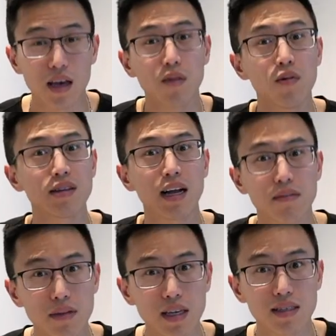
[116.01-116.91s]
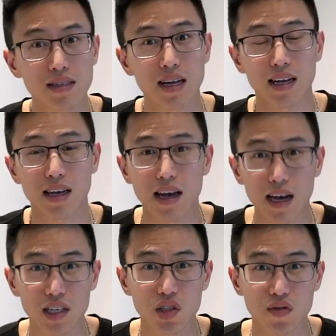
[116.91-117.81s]
And what that means is that
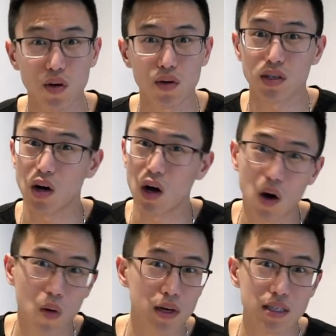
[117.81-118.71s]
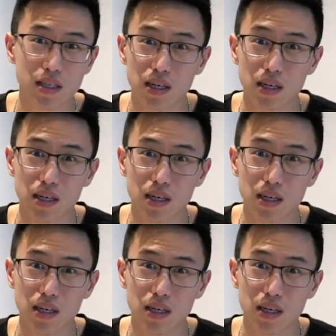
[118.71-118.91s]
cash flow is always